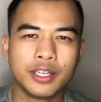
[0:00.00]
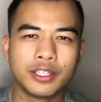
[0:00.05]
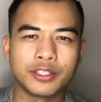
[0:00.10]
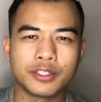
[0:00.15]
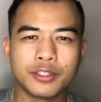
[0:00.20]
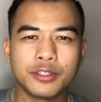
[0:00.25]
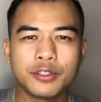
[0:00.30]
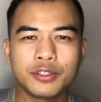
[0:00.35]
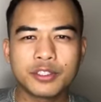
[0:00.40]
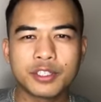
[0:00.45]

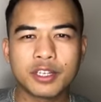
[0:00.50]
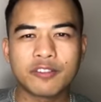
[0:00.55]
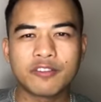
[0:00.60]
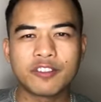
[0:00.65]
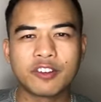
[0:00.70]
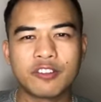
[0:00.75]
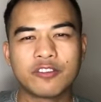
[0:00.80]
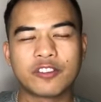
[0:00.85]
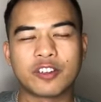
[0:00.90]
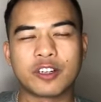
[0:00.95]
Do you
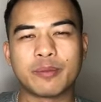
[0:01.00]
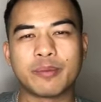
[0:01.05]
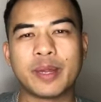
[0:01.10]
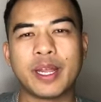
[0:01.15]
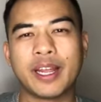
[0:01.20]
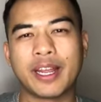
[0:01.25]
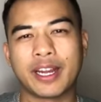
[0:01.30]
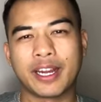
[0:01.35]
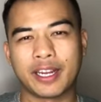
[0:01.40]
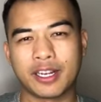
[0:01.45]
suffer from
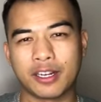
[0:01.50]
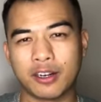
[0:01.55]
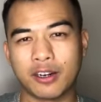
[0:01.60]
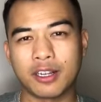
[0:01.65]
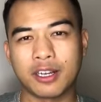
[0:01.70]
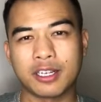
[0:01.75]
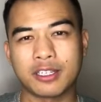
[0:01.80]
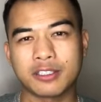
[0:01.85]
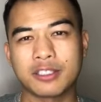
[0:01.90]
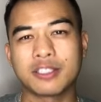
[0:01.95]
hair
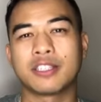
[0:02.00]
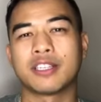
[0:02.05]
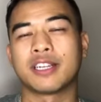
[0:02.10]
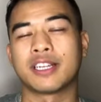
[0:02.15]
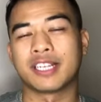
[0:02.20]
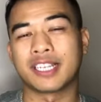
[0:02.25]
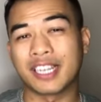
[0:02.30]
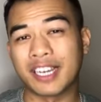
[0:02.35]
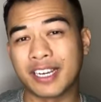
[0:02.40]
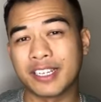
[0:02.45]
loss
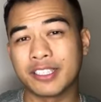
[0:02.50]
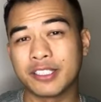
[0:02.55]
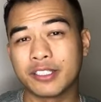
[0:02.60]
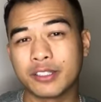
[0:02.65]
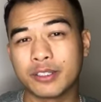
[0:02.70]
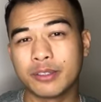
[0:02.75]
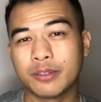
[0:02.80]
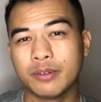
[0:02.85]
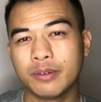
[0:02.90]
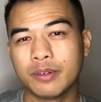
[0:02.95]
like I
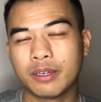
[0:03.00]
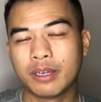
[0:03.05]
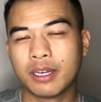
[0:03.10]
do?